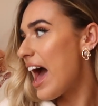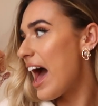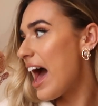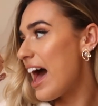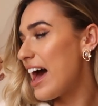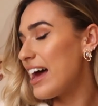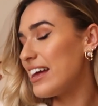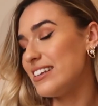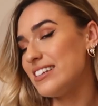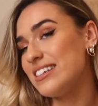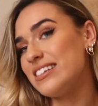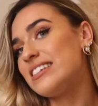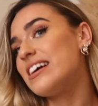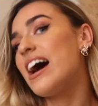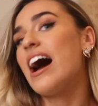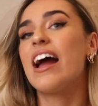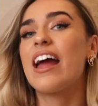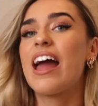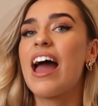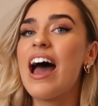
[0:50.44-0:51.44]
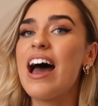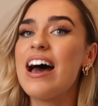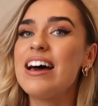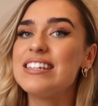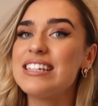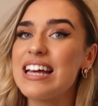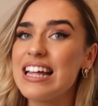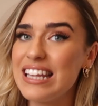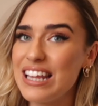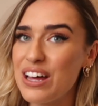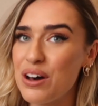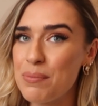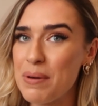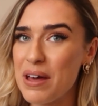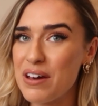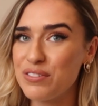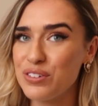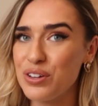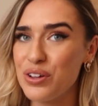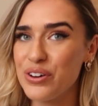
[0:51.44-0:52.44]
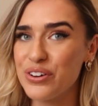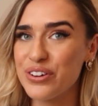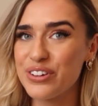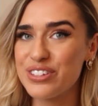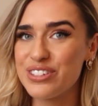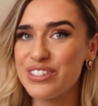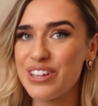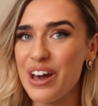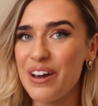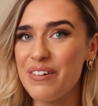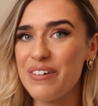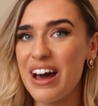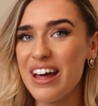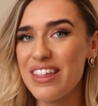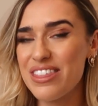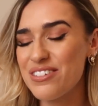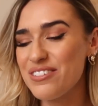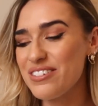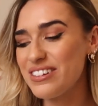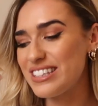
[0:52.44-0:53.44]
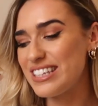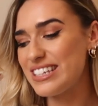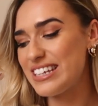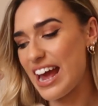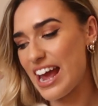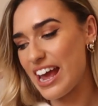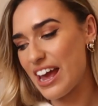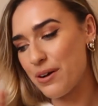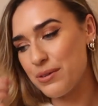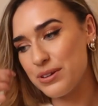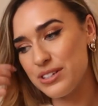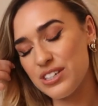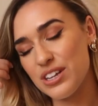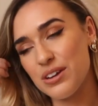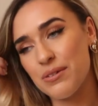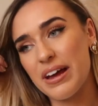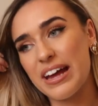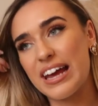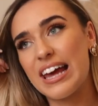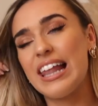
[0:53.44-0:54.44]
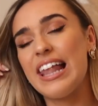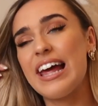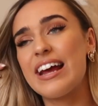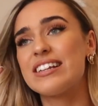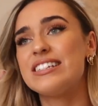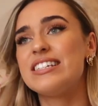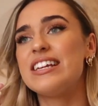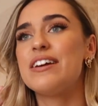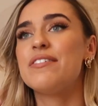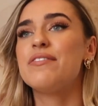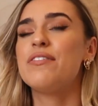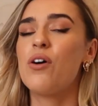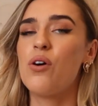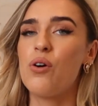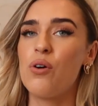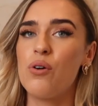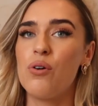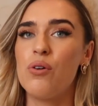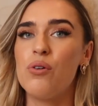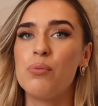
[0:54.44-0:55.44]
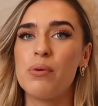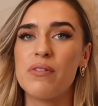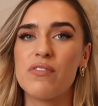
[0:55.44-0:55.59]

and I had a little bit of luck so I thought today I would do a collective haul.